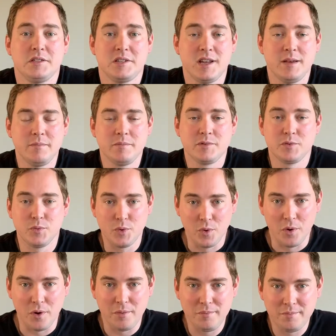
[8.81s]
Stems
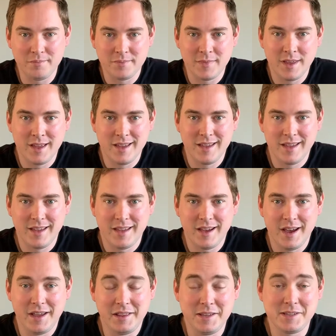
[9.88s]
rule.
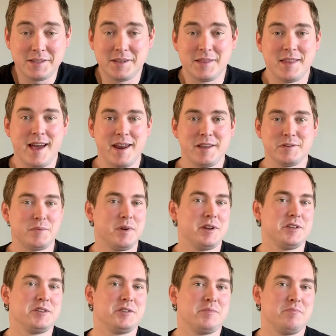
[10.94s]
At least that is what
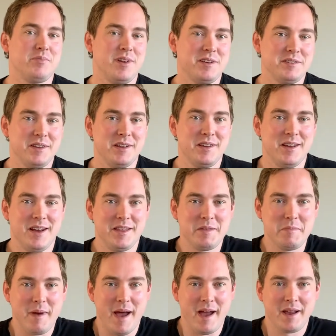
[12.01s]
is printed on
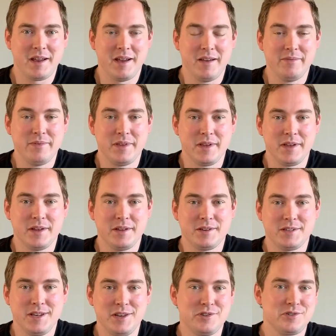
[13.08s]
the back of the
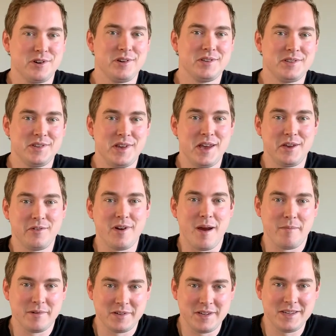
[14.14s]
t-shirts at
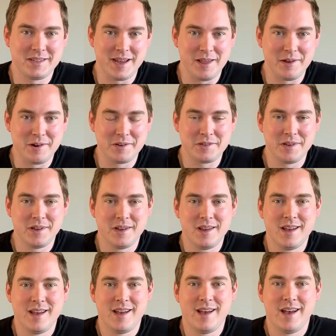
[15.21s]
Gramercy Cellars.
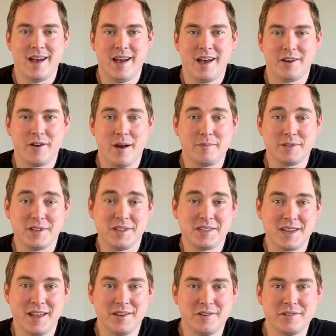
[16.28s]
Gramercy
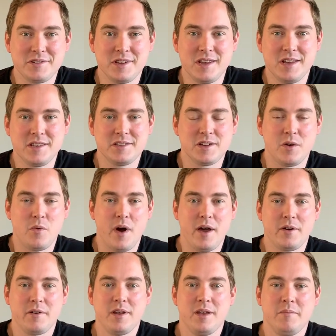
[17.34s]
Cellars is a
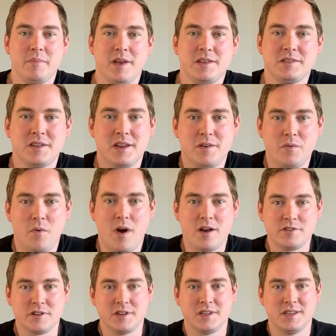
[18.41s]
winery based in
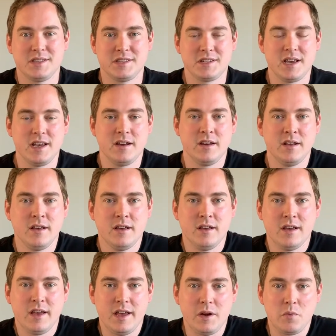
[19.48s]
Washington State
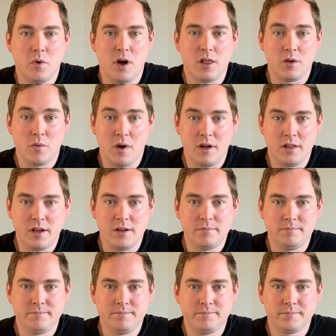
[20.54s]
in Walla Walla,